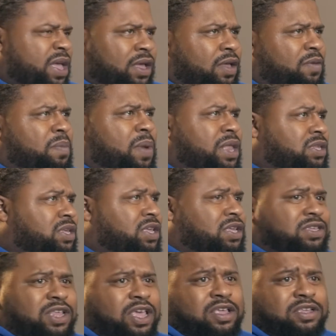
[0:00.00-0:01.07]
Matthias
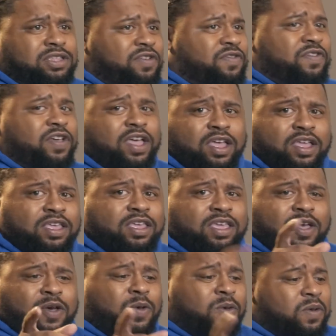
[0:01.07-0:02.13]
there, Stefan. He
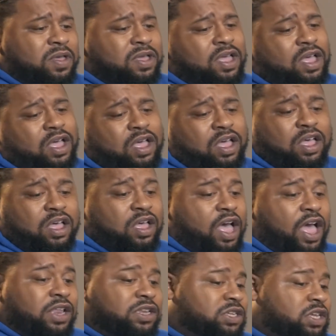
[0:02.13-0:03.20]
on
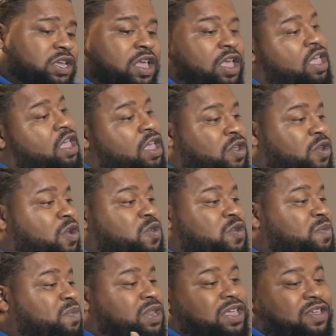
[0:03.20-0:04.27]
IG. You could
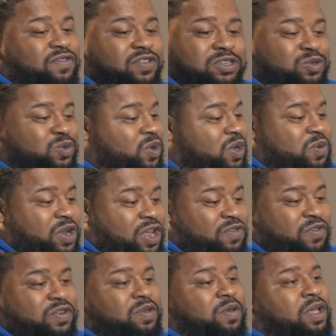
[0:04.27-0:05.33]
believe his story,
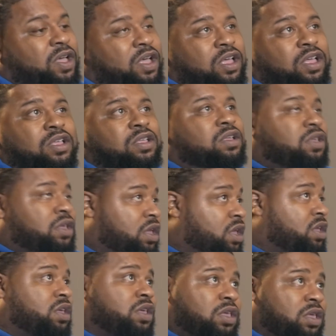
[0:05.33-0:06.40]
whatever.
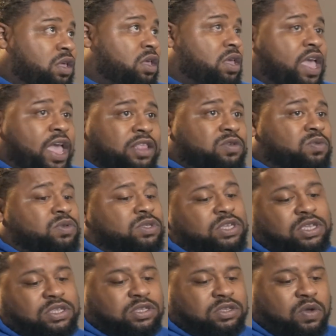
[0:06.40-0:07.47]
He had 2
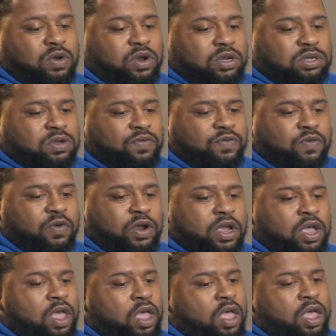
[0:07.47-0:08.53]
seasons on there so far.
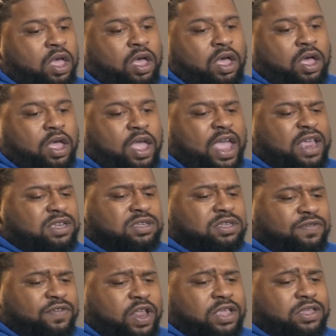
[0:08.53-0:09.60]
Ancient
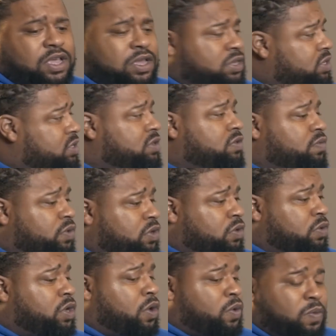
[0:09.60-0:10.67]
Civilizations is real
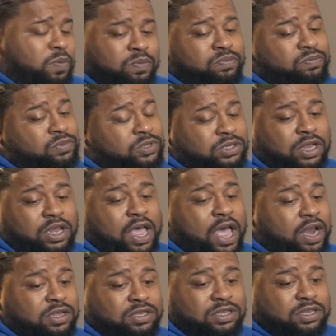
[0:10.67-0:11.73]
dope. It's a lot
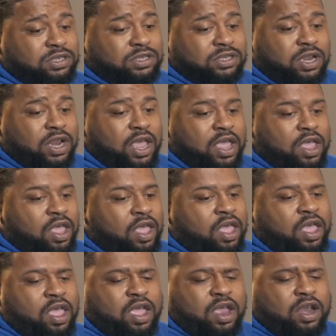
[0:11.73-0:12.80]
of seasons of that.
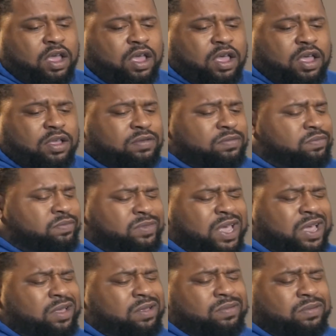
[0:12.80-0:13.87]
And
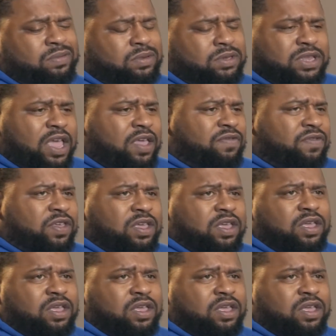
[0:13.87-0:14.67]
David